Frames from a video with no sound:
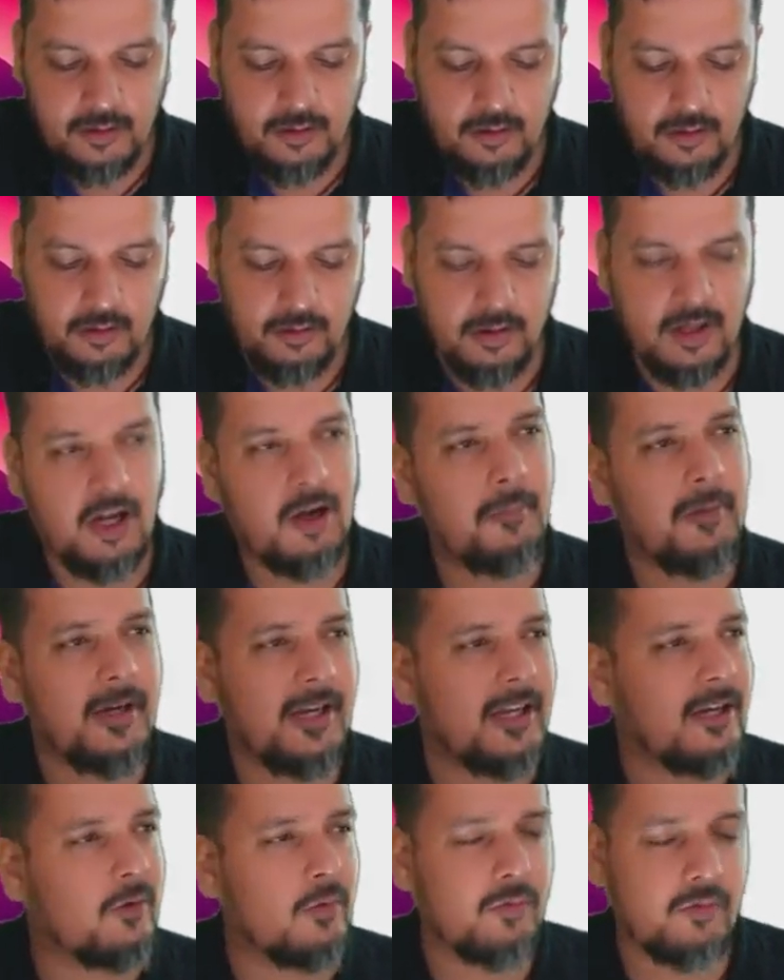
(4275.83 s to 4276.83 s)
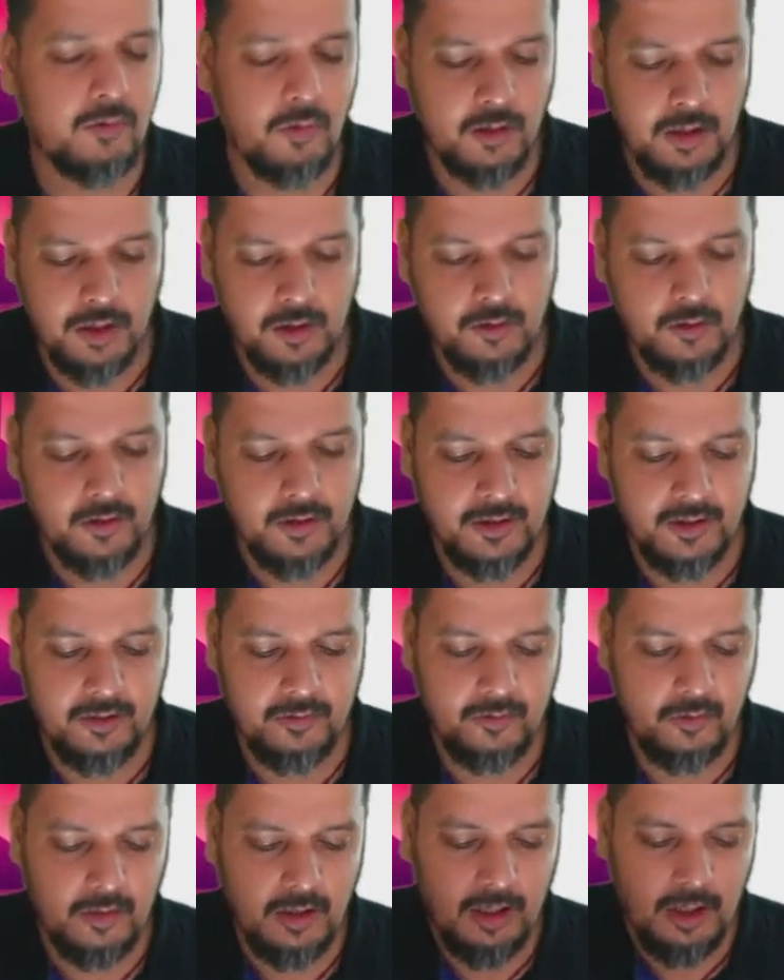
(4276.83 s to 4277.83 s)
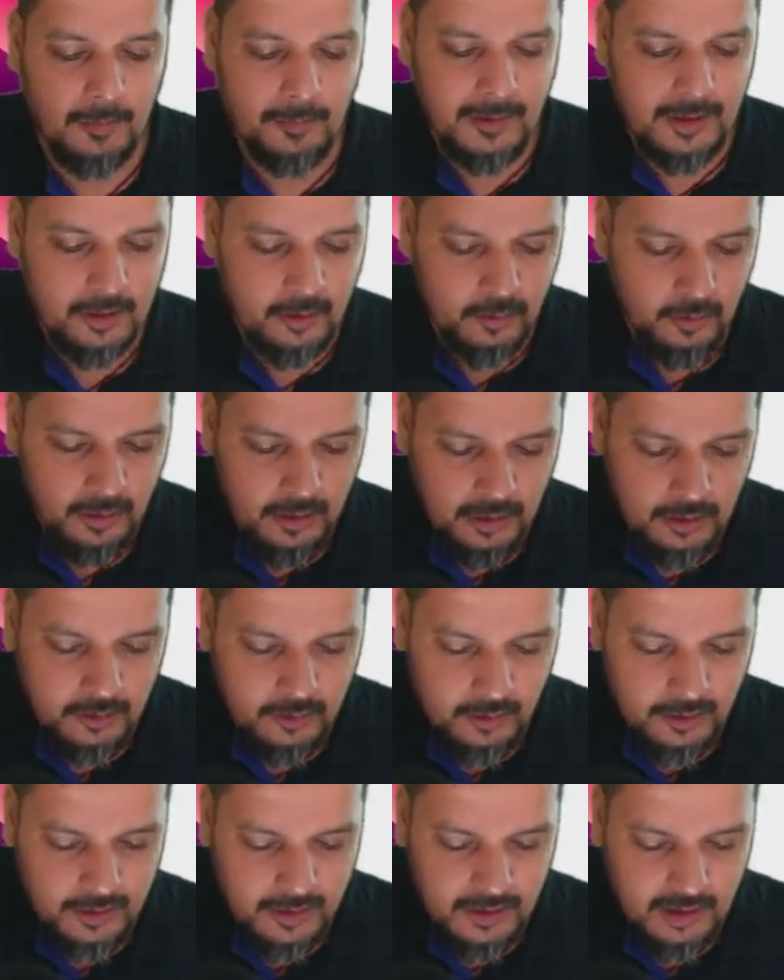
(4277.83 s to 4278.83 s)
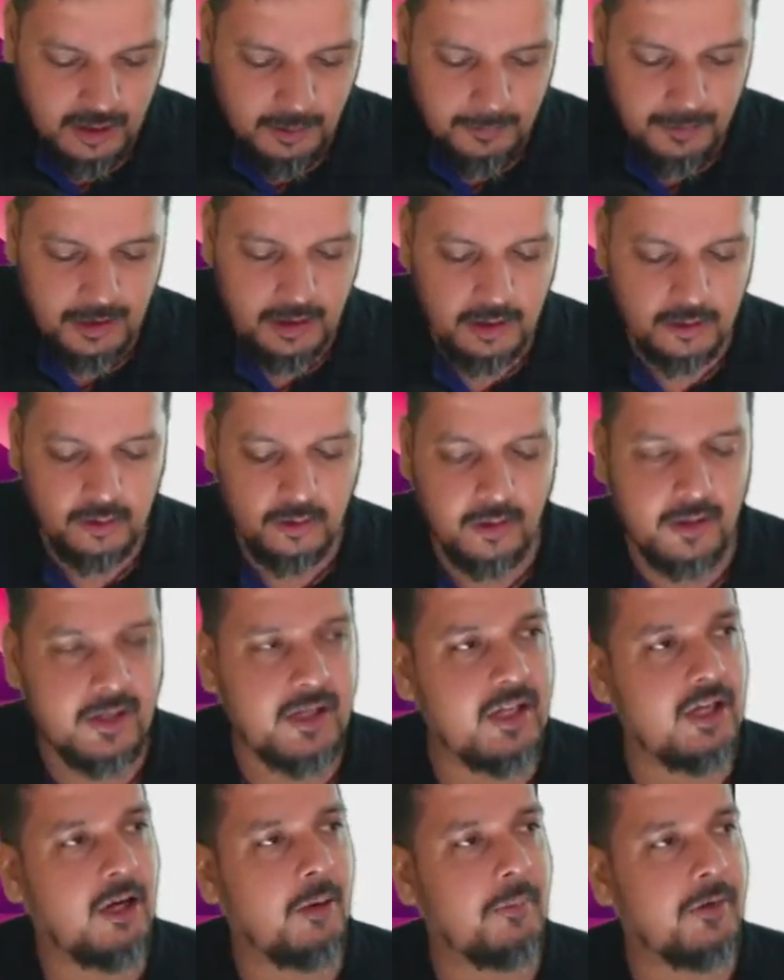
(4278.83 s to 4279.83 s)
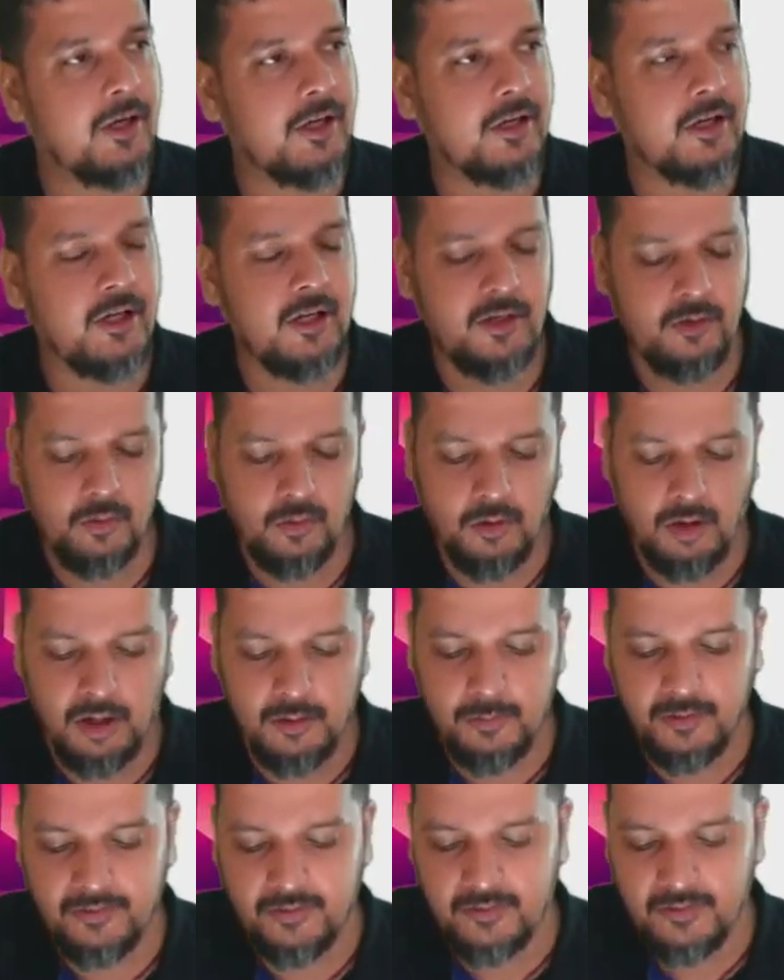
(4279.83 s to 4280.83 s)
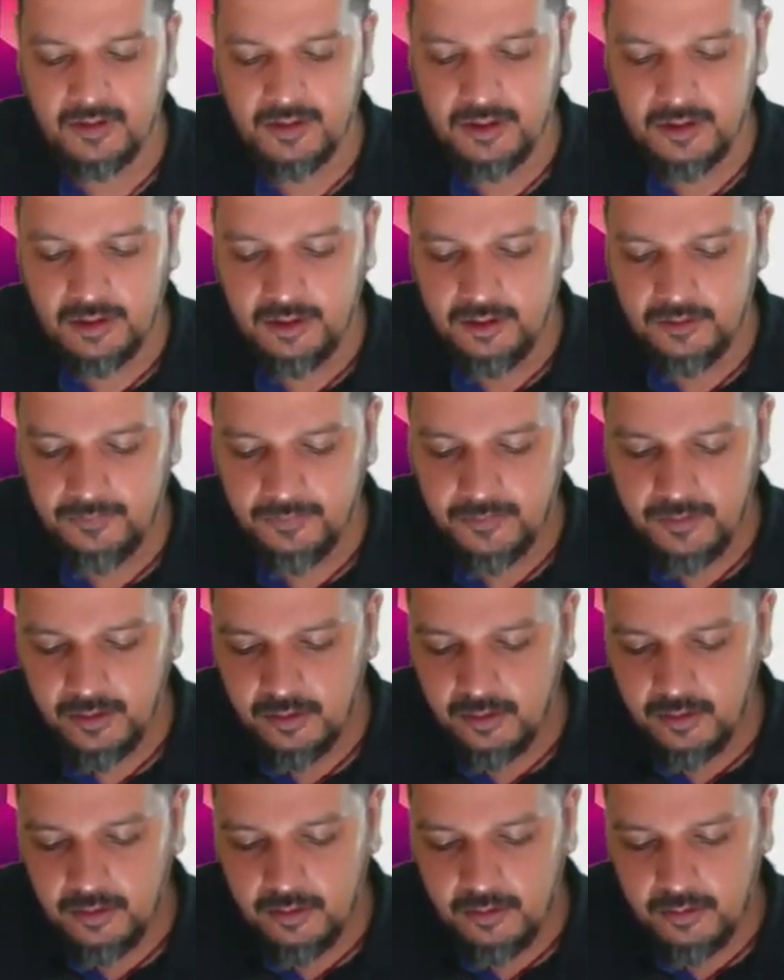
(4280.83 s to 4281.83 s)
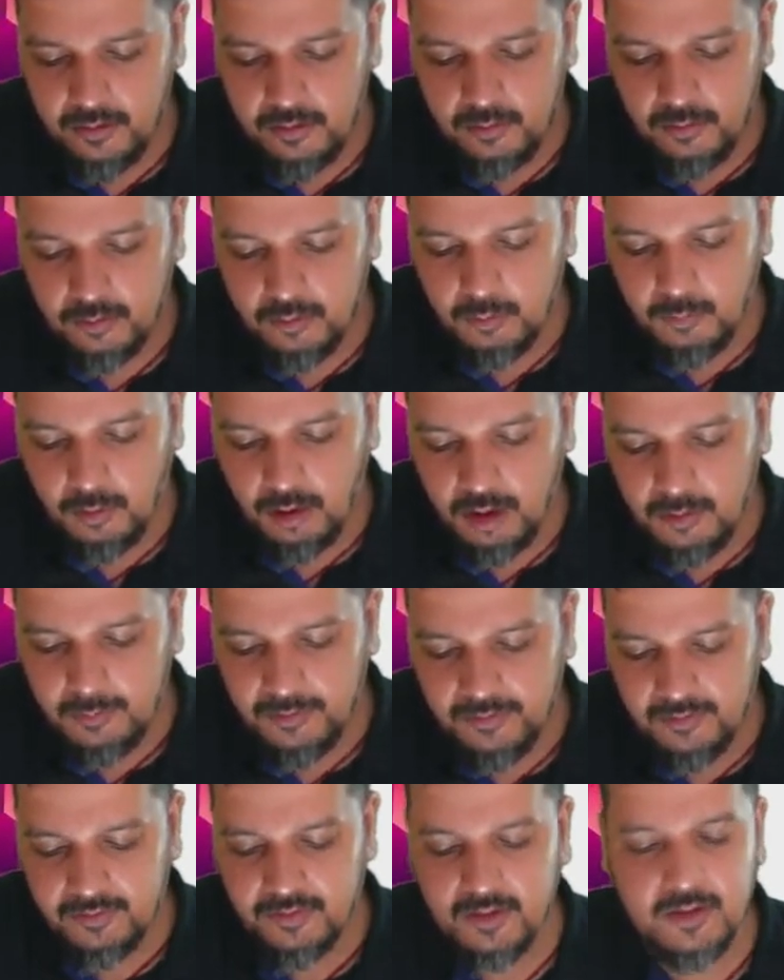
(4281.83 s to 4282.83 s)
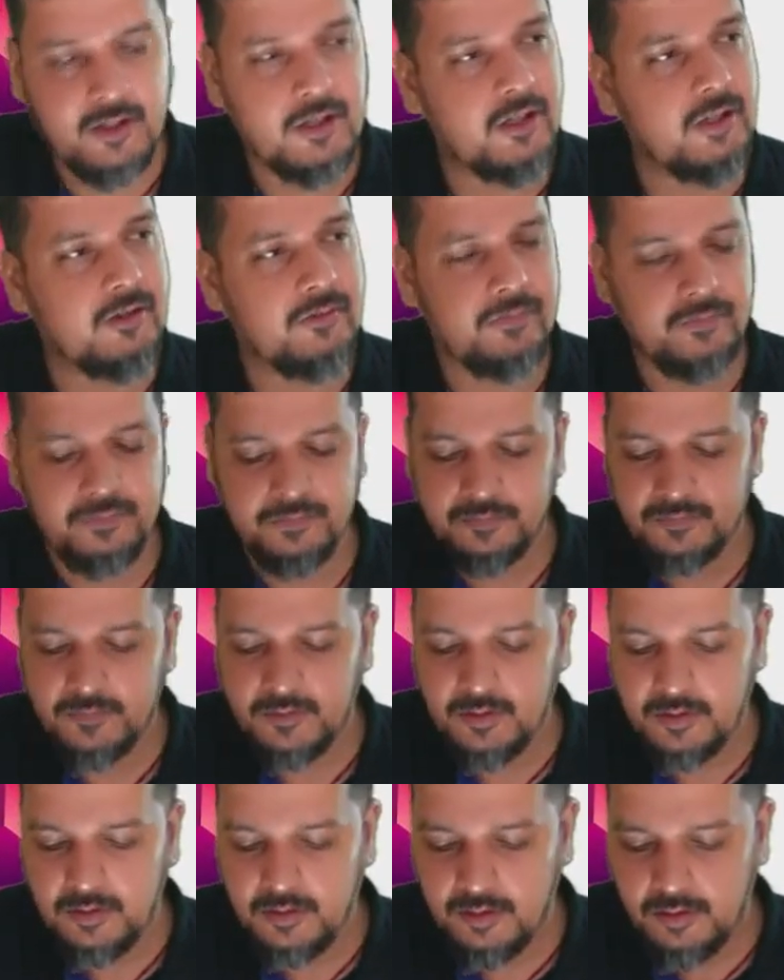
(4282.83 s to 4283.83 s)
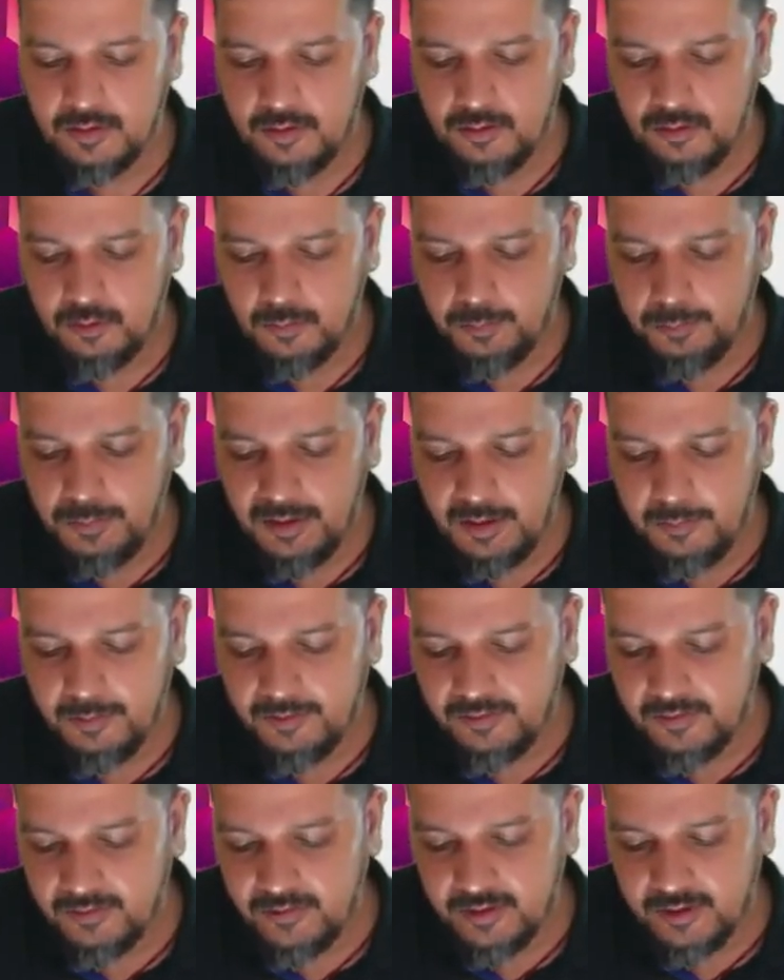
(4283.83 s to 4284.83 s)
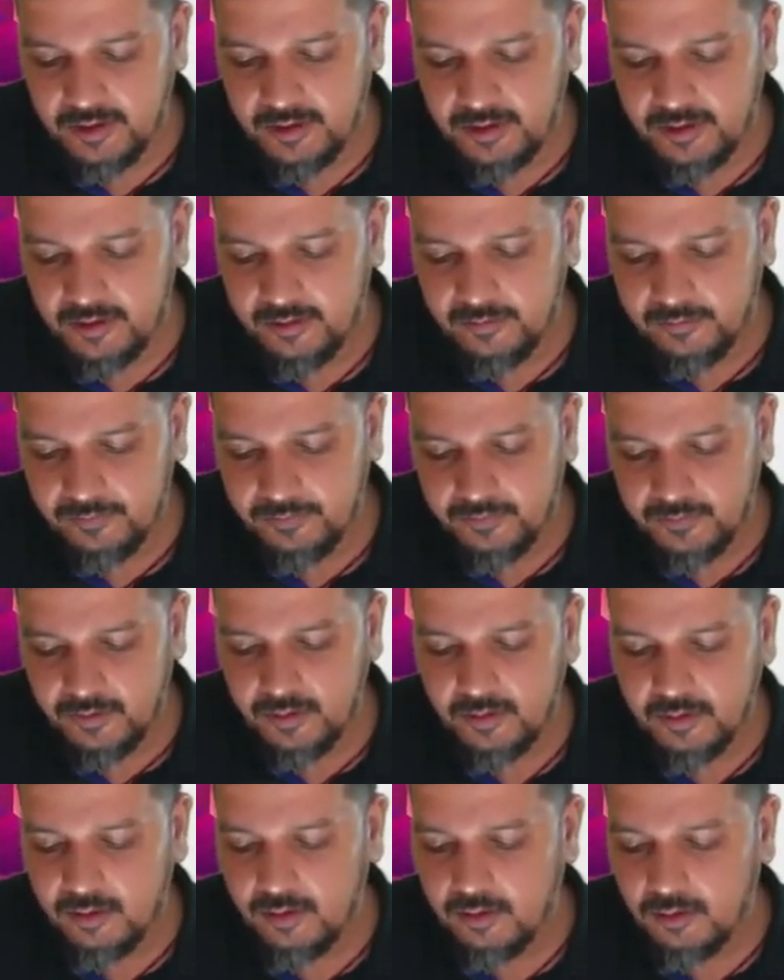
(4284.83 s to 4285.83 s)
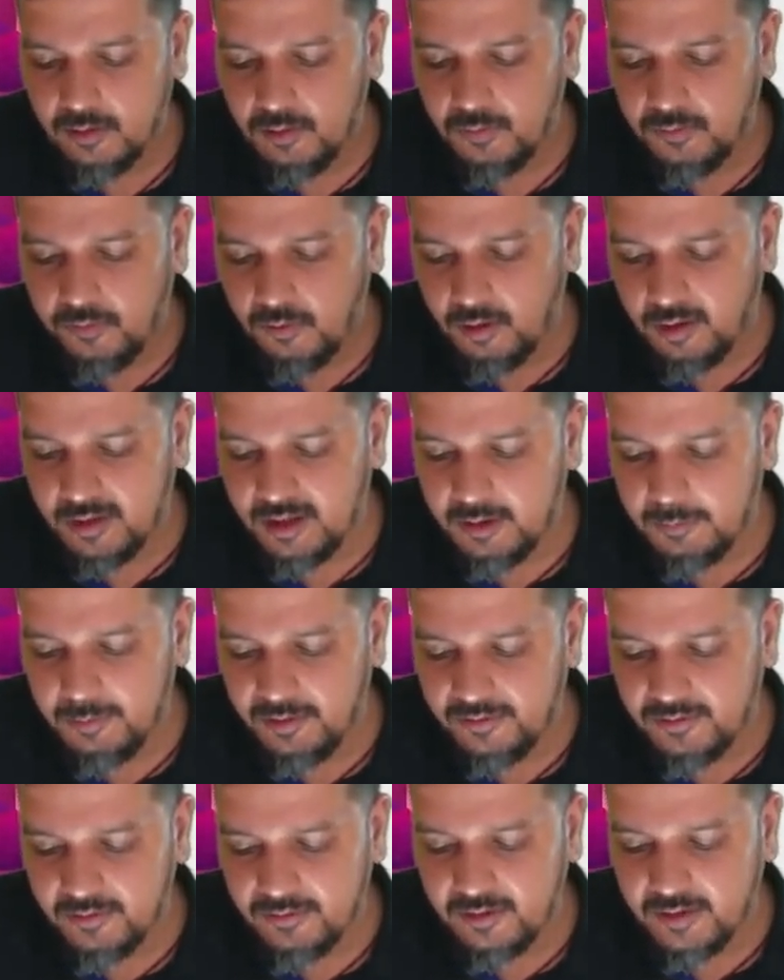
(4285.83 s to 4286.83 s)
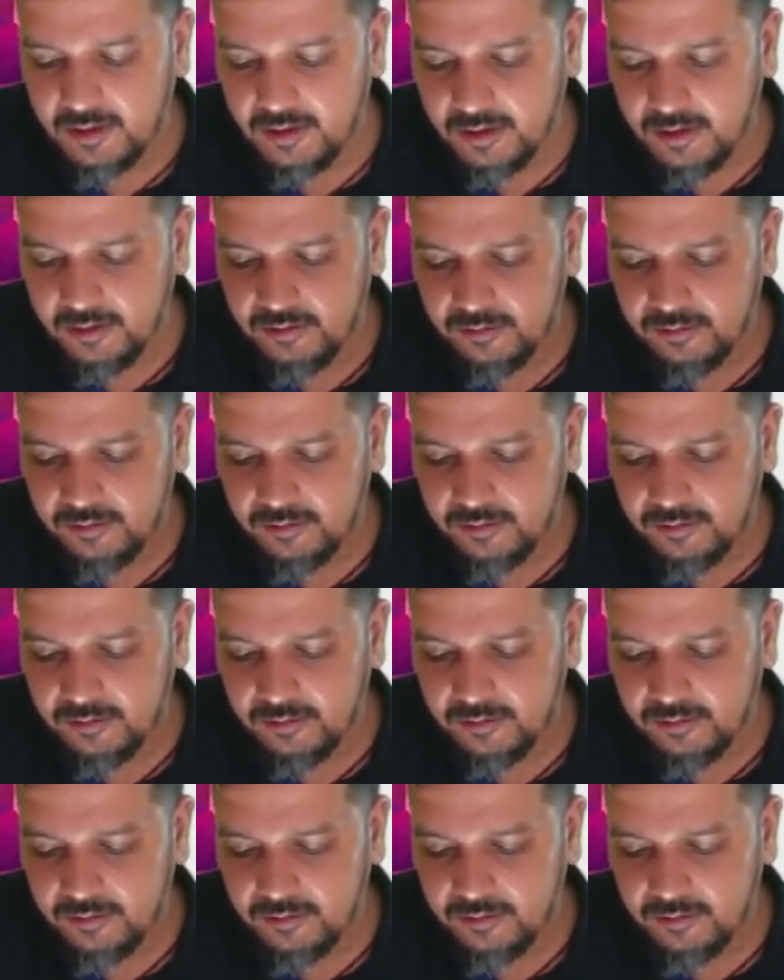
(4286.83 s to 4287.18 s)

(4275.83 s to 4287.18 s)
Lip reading: Government includes local authority. So government, local authority, governmental authority, government entity, to non-business entity, to small business entity, to big business entity, to foreign business entity.